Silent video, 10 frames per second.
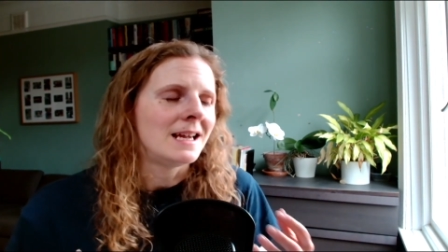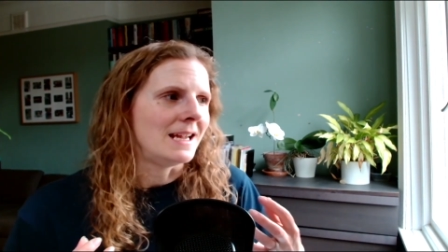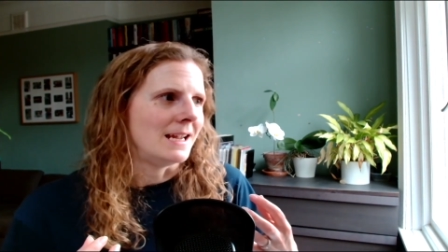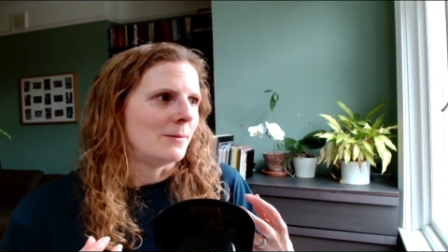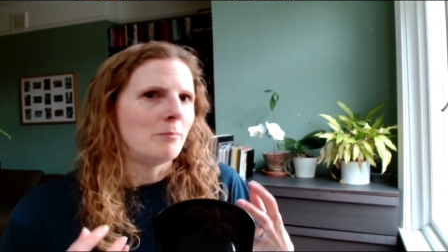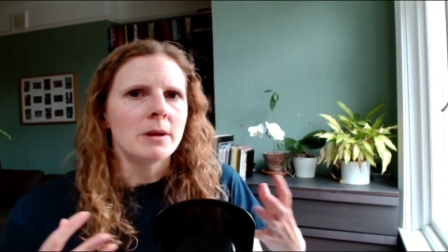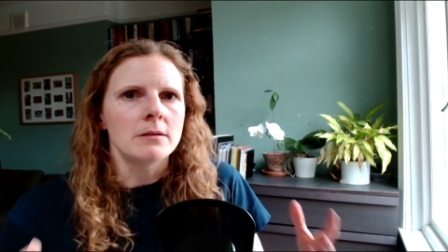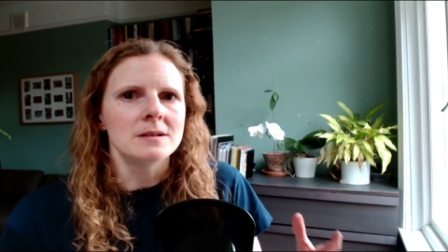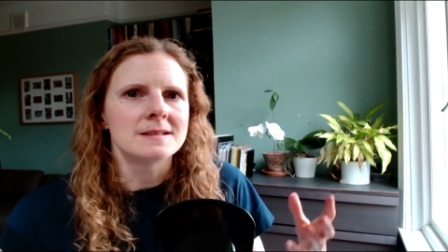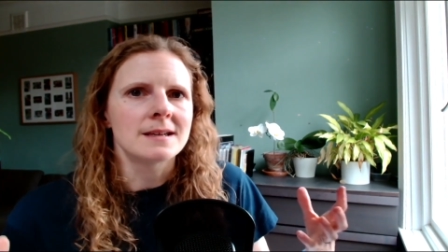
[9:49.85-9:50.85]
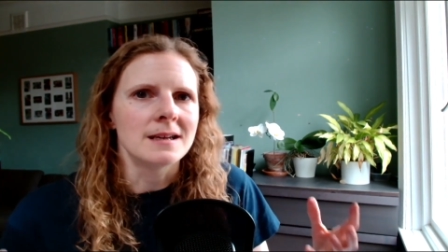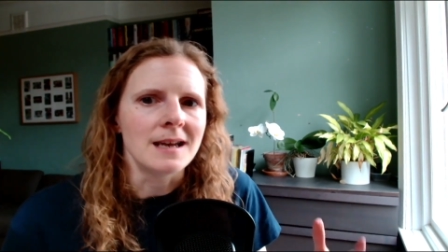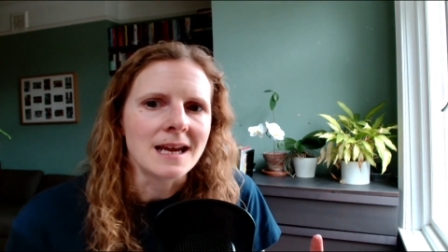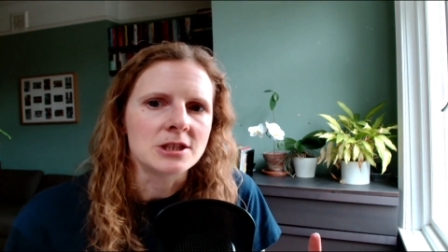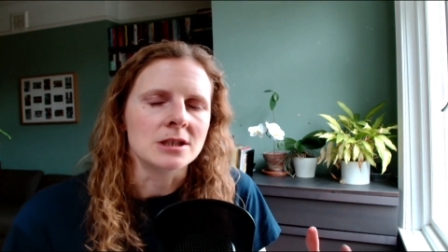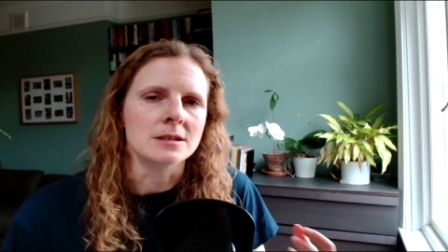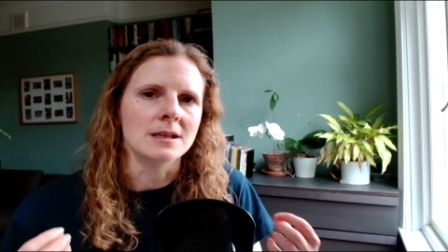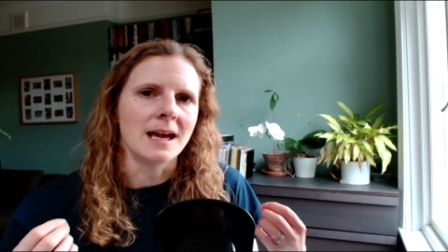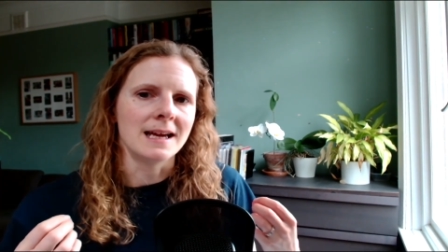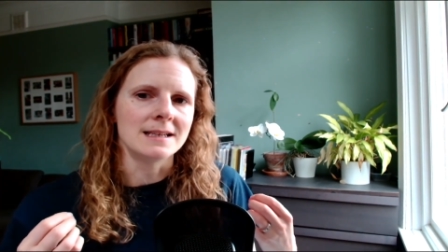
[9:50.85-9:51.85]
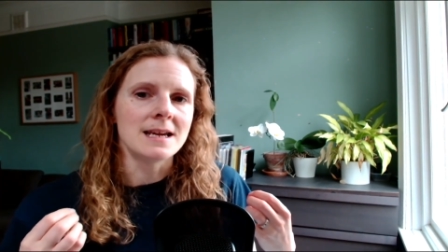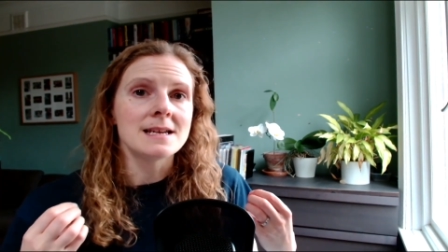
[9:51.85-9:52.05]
It builds connection, and